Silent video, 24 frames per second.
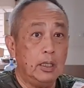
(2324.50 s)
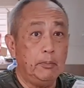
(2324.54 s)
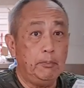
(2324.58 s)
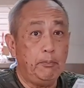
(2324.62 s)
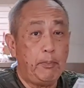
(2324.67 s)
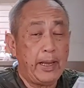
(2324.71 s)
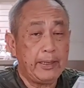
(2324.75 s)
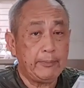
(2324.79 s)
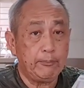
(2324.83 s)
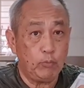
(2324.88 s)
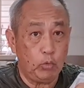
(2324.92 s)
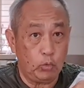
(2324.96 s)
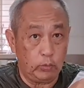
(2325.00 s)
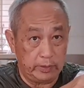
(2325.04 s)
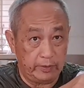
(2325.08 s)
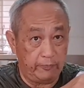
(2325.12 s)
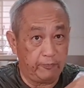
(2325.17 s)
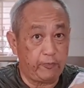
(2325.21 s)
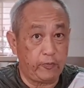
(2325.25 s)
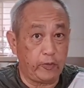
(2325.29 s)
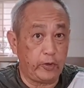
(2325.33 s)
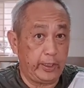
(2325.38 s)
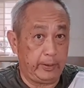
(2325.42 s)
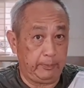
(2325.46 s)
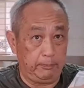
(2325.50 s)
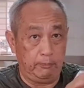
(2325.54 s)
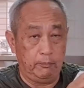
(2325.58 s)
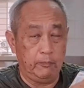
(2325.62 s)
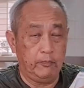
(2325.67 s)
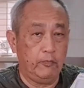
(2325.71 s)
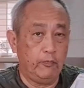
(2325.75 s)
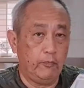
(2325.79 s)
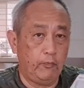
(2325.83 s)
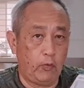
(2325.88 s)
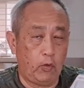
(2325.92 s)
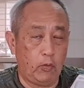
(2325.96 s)
backbone, a frame
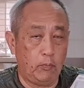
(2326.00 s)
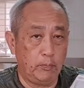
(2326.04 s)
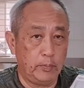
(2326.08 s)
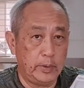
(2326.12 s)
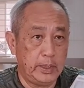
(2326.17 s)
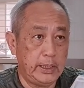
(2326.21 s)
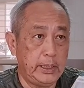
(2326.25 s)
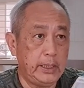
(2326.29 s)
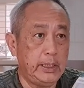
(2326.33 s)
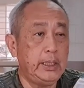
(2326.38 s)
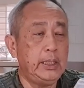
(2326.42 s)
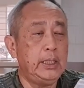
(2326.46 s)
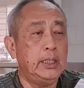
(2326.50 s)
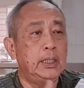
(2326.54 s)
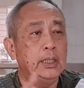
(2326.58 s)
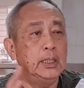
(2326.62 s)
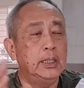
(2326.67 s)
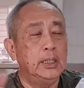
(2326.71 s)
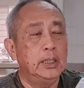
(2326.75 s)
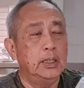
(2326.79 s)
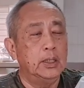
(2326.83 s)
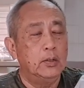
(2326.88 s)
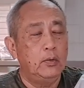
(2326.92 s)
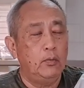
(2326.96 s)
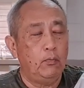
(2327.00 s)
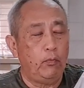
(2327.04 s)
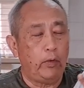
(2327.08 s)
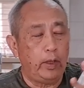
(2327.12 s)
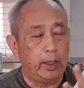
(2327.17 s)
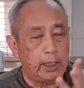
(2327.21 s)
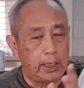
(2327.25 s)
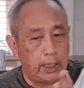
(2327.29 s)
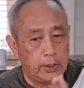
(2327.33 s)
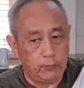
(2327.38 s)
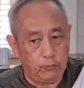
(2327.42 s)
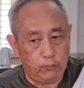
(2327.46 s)
for me.
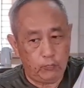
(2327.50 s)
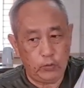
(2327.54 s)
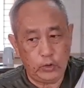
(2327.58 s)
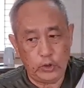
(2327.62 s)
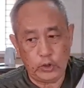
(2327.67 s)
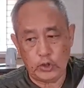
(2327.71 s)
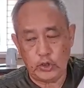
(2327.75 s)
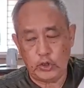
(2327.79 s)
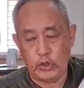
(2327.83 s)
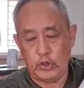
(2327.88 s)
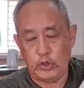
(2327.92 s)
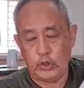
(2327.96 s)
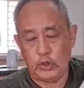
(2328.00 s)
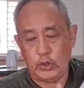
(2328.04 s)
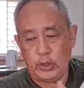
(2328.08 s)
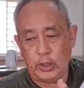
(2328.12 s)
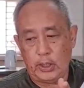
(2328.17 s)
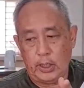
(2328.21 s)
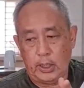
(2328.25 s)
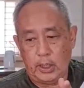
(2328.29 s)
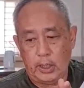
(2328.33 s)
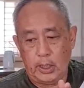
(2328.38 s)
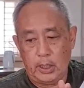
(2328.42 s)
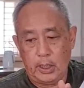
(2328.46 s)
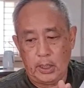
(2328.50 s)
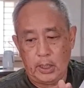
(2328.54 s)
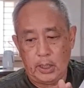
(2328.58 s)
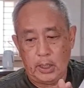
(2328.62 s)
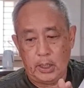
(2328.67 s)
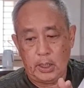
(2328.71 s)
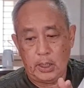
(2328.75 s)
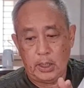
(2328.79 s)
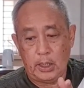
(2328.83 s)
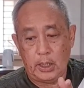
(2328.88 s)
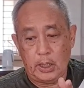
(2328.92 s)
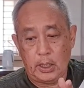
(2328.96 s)
When I reach,
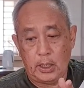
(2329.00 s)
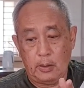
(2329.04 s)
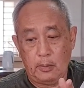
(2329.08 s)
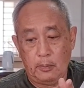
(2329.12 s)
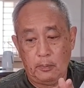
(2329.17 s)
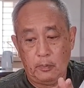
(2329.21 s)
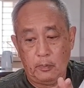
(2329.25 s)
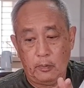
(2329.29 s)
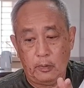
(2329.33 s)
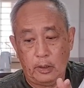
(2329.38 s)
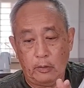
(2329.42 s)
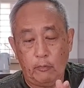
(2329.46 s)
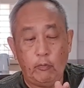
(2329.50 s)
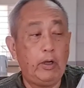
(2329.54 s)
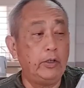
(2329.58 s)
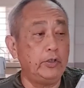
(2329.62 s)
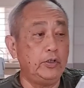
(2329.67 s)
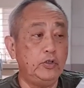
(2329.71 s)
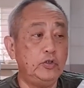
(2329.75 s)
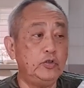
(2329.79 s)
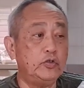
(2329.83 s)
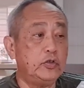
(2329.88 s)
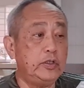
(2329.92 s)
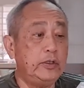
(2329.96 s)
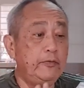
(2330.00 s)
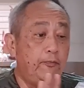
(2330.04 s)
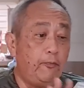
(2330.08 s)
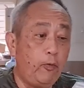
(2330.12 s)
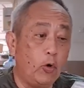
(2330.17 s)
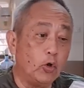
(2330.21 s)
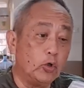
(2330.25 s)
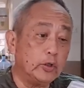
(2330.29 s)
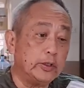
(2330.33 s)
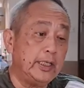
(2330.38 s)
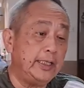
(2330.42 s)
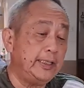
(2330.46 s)
well, usually
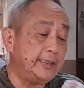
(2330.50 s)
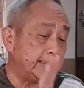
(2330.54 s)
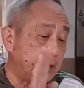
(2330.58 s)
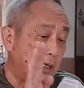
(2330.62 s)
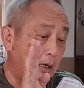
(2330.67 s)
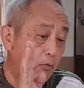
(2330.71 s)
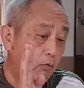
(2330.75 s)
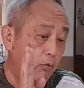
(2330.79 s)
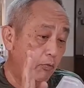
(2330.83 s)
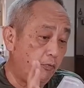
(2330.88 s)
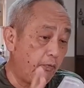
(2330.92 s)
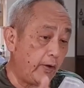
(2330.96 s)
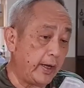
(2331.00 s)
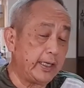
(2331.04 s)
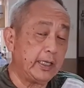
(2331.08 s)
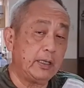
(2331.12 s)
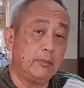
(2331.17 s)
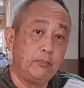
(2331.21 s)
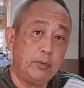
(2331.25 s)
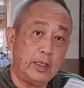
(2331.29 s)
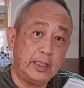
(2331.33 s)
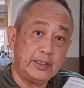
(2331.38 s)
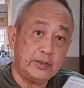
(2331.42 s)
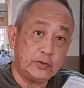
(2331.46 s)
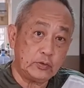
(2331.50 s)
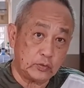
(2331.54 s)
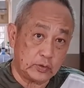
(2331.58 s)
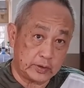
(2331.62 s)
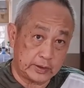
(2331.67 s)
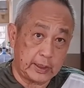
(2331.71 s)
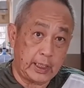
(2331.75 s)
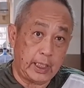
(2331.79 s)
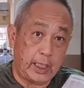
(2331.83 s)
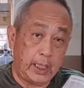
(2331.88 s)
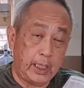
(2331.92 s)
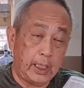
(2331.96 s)
4 days, I will find a place to
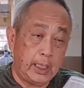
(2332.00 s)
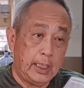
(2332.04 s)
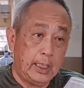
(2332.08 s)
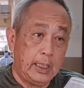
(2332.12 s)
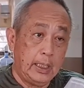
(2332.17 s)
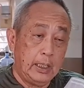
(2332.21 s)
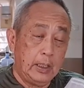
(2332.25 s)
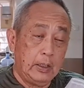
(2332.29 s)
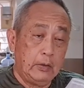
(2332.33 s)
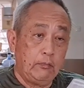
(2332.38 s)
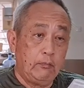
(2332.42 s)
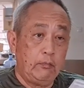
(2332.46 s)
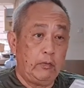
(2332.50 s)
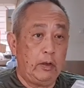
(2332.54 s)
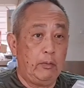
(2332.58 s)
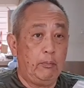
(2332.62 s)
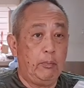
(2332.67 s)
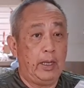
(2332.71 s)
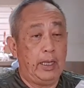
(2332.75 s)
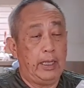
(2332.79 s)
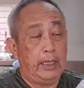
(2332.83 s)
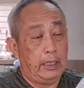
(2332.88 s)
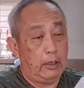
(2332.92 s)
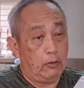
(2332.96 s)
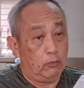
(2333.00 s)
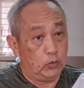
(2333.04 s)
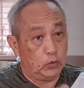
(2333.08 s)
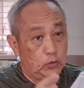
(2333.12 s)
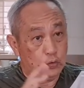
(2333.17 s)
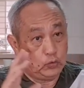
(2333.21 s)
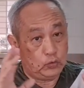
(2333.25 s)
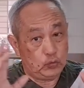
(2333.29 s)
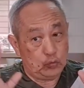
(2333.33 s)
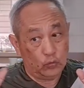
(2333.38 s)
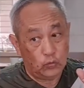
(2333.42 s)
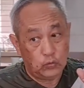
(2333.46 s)
stay, whereby I will
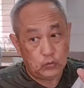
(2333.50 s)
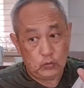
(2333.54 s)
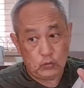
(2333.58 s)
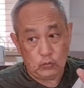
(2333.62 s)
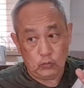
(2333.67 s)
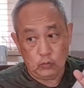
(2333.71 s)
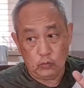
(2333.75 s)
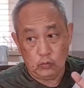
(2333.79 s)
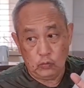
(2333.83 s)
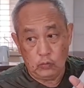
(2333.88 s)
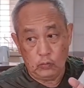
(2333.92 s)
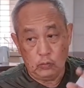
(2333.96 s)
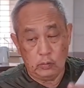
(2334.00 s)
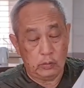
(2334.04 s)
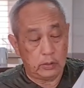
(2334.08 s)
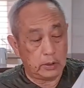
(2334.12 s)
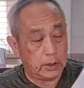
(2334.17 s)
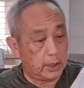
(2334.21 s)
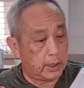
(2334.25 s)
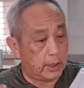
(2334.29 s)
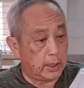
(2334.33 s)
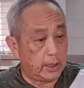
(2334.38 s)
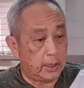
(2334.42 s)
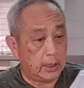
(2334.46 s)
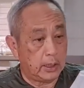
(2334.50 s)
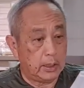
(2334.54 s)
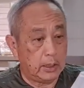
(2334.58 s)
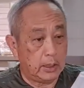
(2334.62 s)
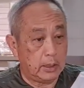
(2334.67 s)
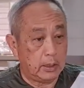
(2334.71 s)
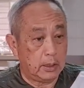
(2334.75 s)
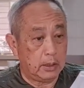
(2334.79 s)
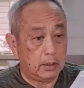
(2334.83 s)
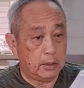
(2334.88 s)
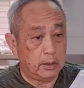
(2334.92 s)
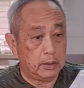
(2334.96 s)
do
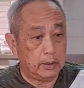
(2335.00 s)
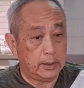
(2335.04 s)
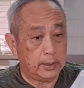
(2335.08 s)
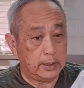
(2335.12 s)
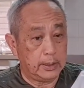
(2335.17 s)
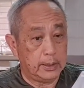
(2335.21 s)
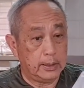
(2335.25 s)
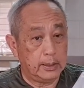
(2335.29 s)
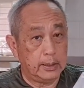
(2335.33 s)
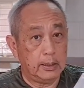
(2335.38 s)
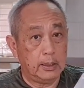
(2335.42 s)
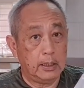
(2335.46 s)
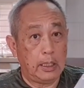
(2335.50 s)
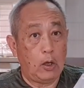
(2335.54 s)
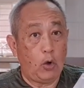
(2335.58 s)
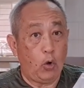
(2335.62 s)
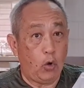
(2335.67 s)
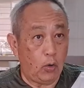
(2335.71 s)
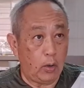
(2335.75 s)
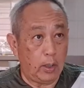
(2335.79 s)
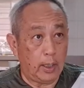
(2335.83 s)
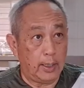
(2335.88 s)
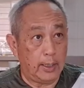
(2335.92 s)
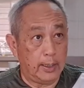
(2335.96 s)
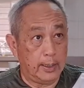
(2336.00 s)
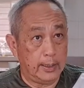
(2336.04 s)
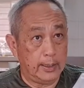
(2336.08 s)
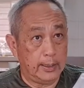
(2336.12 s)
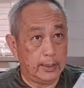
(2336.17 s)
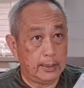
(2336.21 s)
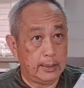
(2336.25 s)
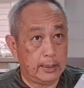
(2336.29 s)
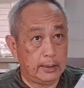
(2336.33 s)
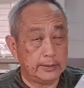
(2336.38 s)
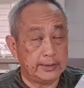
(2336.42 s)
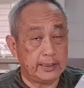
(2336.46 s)

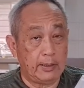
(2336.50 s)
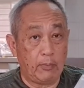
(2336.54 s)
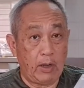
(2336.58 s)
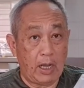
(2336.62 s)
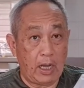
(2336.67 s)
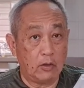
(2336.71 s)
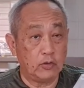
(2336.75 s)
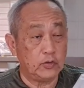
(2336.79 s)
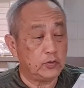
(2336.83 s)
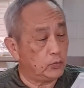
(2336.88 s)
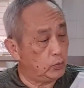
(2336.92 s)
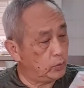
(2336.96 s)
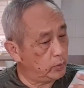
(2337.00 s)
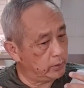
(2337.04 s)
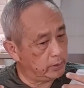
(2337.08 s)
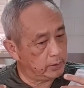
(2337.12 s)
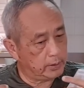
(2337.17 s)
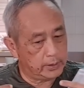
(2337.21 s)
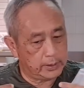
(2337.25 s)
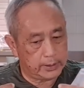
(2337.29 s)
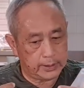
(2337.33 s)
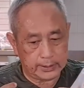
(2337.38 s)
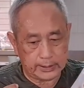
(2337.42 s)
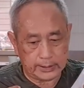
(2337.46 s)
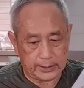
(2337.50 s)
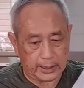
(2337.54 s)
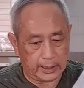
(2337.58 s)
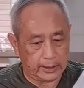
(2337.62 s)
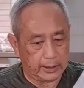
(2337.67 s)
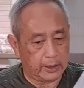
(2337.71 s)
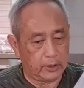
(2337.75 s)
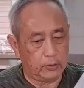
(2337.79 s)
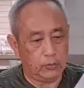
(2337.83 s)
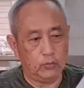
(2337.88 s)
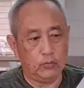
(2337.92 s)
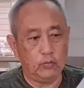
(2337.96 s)
some housework. I
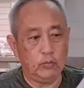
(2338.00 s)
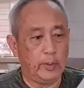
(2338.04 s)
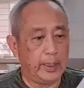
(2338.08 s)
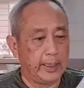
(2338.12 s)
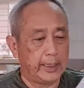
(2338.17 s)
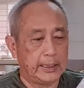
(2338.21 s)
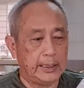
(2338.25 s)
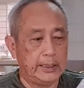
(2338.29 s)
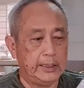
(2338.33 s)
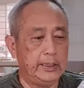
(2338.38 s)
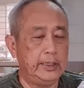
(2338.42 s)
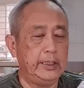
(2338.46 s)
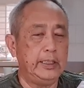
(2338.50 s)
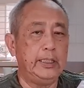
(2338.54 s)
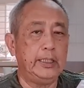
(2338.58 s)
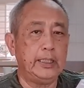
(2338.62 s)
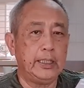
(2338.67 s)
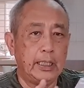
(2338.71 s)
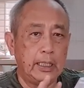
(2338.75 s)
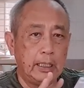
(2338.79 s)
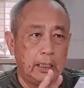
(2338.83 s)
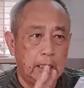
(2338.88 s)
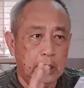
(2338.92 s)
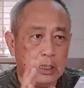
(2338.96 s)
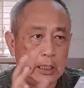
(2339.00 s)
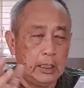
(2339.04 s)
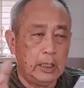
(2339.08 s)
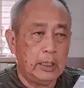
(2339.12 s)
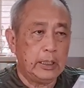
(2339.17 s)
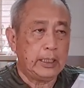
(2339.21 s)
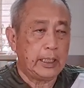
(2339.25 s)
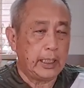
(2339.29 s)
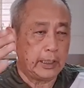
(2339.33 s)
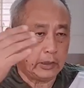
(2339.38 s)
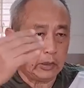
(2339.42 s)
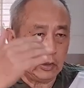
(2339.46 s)
can do my cleaning,
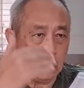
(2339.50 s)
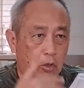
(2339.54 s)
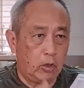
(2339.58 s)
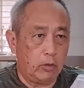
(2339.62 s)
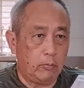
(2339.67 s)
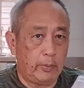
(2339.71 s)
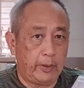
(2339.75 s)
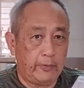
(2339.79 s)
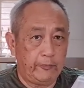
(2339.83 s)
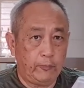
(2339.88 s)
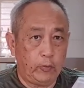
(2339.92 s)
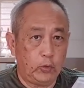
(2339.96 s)
catalog my